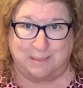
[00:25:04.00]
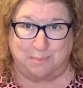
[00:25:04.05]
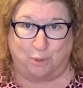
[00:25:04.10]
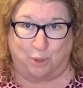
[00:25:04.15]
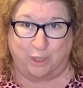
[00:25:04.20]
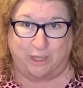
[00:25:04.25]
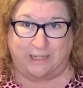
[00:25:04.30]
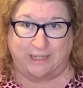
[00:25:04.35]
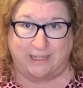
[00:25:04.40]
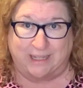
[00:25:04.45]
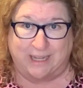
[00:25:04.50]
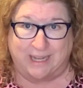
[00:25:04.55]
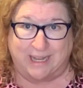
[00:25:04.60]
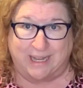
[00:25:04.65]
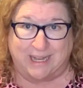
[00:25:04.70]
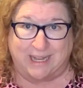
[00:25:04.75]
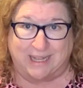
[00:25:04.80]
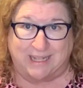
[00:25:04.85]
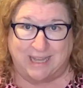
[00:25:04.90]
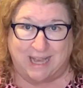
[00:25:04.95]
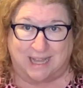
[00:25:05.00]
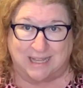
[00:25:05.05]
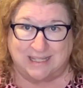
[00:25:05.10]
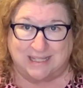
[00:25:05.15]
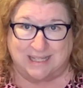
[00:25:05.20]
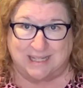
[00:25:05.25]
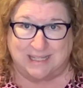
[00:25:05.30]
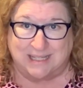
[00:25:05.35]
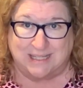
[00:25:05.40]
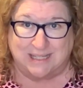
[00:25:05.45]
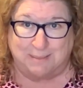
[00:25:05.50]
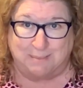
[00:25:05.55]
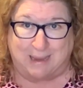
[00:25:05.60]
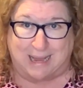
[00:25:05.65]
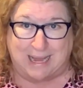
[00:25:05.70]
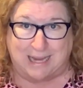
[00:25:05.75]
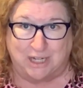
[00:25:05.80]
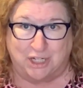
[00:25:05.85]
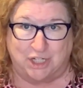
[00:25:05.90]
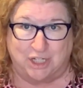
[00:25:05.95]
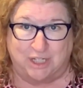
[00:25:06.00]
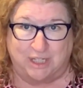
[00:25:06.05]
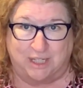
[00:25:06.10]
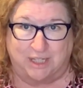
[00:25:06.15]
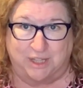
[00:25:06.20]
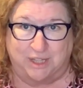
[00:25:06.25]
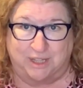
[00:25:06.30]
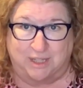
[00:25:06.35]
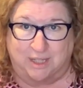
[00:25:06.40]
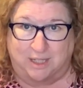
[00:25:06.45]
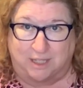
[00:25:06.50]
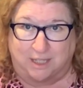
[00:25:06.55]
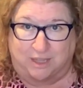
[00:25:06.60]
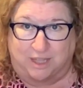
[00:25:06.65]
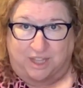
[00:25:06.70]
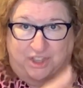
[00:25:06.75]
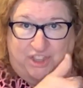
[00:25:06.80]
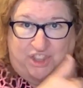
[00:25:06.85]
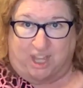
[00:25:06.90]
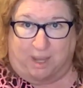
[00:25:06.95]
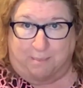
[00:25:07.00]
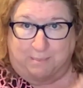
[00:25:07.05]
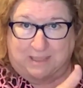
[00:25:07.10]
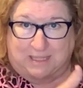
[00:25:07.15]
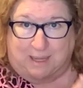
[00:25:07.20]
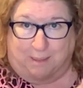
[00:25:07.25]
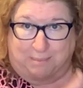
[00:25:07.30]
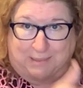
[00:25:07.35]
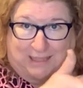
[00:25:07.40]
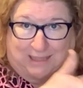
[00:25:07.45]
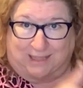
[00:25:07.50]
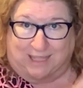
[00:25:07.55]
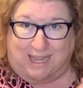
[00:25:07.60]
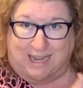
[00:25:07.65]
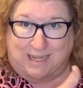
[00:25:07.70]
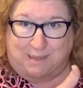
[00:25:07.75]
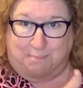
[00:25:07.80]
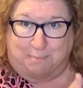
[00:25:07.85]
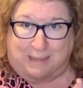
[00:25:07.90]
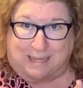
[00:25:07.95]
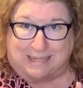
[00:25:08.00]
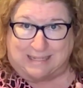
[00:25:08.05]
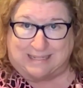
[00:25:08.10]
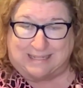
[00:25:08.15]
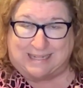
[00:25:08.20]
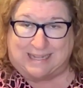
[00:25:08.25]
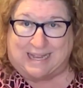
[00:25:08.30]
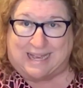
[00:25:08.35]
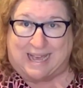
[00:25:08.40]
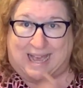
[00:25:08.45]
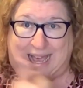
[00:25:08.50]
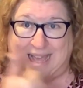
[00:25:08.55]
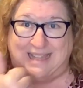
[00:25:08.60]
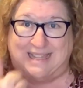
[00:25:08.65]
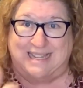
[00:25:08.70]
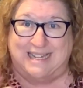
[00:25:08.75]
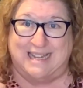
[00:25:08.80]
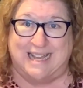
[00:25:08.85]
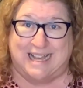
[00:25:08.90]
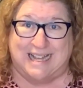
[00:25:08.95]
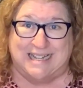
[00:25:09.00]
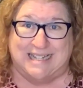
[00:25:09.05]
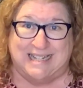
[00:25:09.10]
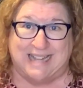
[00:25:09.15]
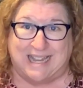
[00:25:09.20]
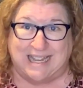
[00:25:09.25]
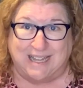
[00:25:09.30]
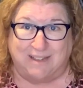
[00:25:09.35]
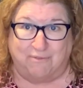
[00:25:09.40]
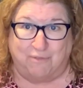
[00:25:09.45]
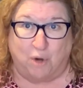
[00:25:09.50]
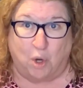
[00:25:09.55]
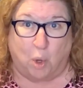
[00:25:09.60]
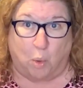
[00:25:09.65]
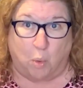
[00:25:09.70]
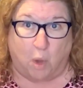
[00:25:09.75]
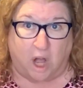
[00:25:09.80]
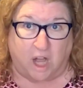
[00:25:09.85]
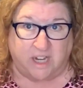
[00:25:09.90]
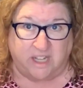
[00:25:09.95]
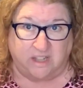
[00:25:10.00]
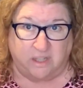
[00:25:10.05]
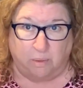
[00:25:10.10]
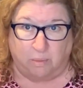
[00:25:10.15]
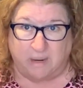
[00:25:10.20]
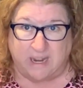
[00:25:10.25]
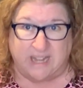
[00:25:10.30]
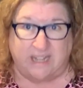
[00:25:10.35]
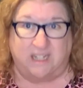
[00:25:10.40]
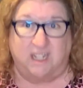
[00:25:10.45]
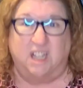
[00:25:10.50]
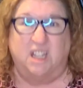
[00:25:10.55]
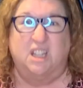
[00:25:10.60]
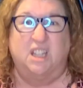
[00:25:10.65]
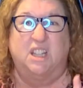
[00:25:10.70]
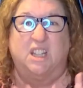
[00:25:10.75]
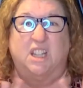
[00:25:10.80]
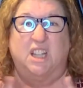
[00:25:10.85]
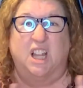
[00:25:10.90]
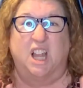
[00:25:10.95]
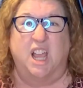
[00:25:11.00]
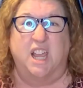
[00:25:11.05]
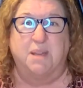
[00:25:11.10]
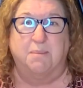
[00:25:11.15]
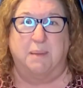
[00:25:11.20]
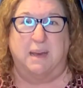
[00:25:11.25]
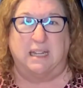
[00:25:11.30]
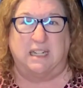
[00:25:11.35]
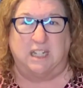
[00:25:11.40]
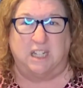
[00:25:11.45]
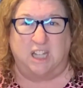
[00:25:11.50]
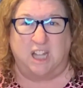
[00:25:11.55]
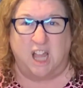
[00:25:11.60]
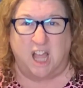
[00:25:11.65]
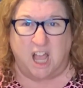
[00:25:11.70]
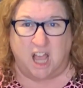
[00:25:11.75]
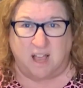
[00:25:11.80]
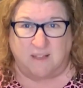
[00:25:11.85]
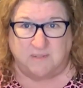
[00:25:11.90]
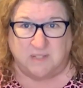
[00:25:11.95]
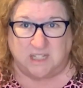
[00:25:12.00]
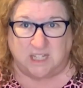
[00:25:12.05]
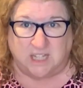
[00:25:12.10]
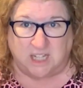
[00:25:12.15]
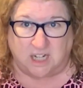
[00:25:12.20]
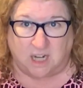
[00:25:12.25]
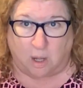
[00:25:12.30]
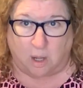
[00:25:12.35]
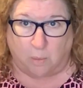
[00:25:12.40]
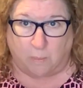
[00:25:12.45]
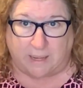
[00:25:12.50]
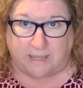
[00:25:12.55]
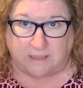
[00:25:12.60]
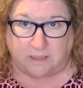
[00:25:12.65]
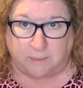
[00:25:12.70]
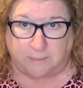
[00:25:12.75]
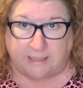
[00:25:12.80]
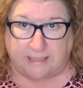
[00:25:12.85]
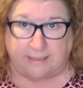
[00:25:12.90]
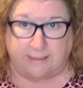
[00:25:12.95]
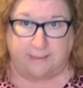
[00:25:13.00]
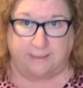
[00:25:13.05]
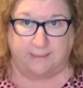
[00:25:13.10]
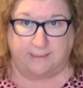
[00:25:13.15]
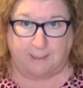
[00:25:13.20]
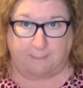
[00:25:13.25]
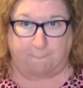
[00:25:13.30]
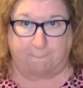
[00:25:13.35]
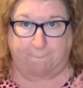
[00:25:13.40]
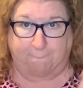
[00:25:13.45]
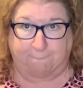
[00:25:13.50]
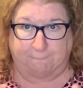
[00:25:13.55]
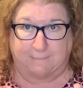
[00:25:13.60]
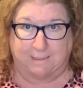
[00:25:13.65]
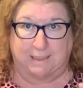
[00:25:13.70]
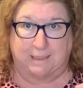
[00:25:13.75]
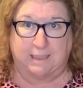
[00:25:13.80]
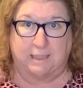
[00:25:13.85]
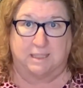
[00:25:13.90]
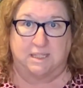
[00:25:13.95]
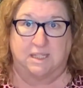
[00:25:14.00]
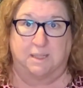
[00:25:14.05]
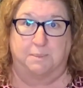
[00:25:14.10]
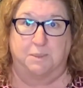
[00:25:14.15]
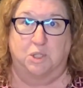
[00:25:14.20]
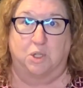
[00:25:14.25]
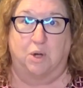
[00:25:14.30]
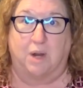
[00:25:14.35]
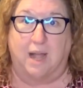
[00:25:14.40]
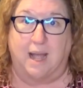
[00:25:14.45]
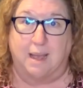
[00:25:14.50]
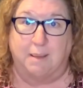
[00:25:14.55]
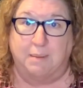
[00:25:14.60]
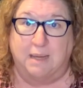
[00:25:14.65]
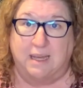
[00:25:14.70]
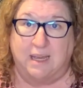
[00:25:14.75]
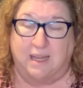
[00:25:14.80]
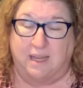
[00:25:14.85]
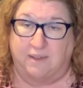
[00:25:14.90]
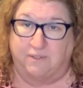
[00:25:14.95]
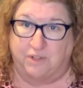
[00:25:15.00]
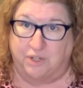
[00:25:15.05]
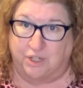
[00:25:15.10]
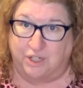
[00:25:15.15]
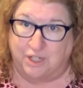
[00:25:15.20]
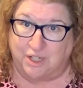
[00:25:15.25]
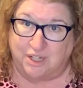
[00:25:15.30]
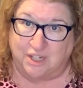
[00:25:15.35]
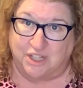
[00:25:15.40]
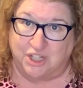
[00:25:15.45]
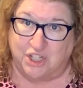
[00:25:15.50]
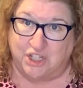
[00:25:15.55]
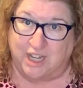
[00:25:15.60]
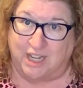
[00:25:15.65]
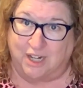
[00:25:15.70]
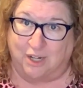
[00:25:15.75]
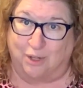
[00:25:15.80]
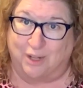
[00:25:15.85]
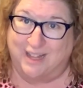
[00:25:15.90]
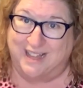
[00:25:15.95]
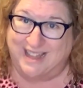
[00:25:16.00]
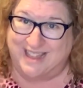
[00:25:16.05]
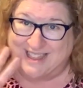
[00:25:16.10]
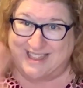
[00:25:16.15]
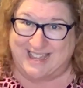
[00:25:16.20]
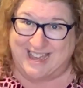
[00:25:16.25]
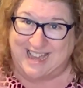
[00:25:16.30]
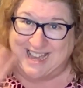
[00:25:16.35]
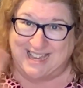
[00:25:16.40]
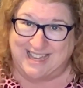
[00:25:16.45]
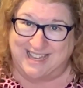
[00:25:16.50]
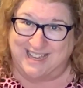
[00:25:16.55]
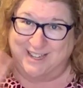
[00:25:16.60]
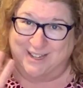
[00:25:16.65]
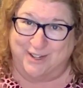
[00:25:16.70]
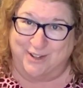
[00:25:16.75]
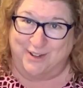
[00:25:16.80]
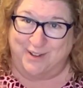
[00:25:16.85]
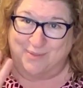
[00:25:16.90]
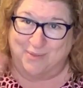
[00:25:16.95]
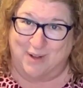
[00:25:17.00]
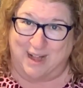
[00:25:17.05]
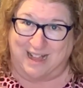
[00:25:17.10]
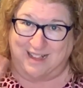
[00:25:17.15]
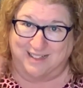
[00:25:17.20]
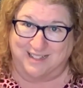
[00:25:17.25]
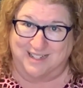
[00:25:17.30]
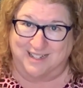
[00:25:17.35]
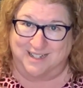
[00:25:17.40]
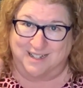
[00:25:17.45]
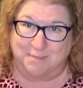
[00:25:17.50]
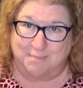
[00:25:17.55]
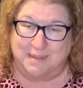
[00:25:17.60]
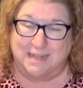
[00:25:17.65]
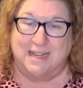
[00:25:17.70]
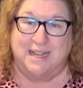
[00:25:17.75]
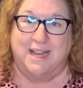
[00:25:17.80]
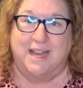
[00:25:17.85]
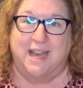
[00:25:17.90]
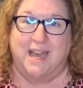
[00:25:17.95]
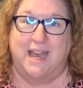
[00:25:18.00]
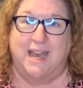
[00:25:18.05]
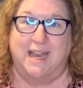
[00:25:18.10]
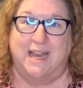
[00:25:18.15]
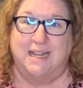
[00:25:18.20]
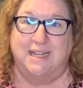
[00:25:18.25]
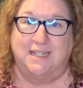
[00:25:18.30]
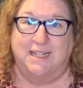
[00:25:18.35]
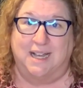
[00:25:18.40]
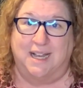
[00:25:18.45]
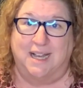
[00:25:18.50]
morning. Yes, smash the thumbs up, the like button, and then take it for a walk in the rain. The like button loves to get all wet in the rain. Yep. Subscribe if you're new to the channel. Thank you. Welcome. And